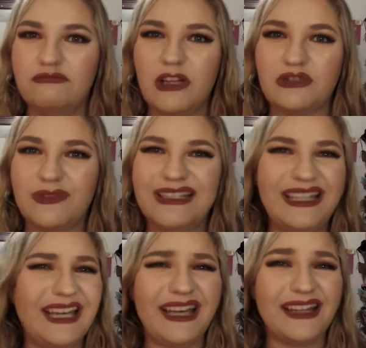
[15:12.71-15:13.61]
That's
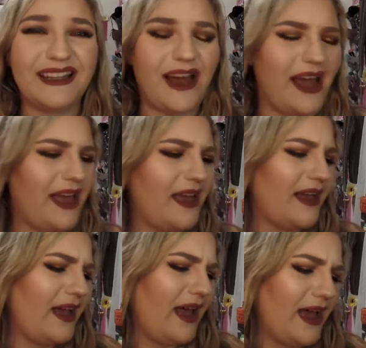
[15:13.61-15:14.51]
really it. I
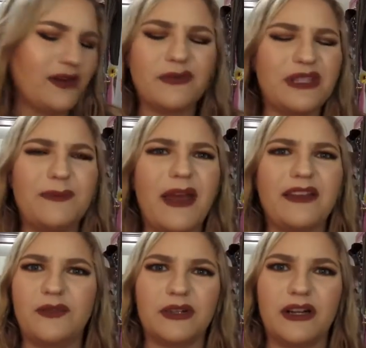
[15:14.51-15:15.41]
don't see
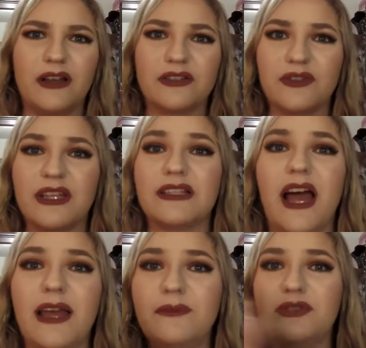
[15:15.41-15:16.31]
paying $40 for this.
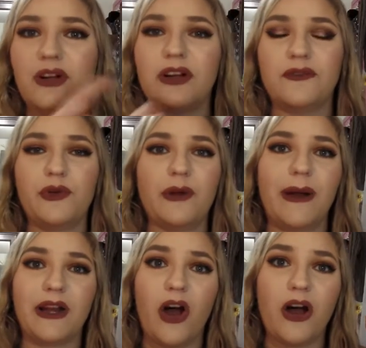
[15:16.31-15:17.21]
I am sorry if you hear my
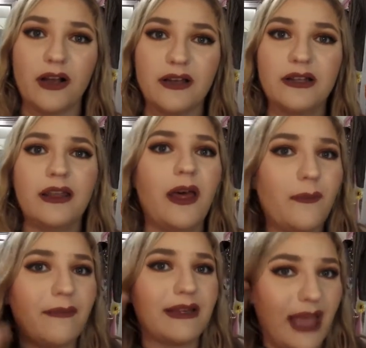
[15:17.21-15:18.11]
dog.
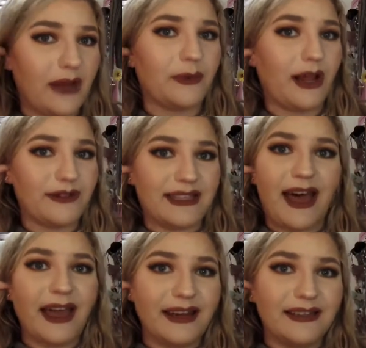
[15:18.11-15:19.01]
My dad went
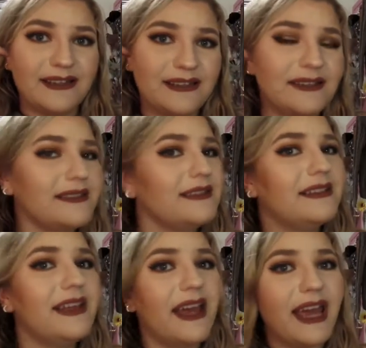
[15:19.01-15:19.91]
outside
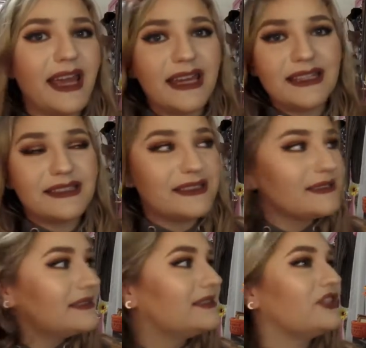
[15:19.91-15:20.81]
and
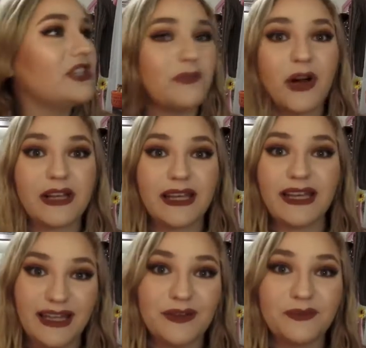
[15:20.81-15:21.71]
she's barking
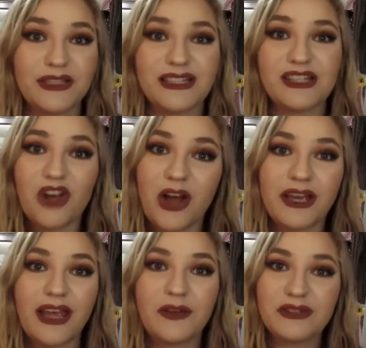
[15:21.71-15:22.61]
at him because he's
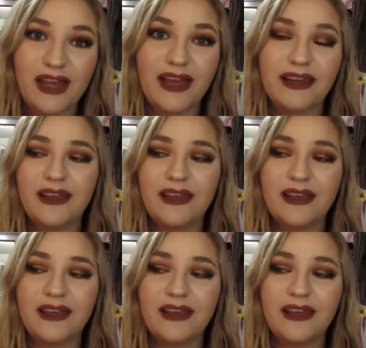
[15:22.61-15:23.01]
talking outside.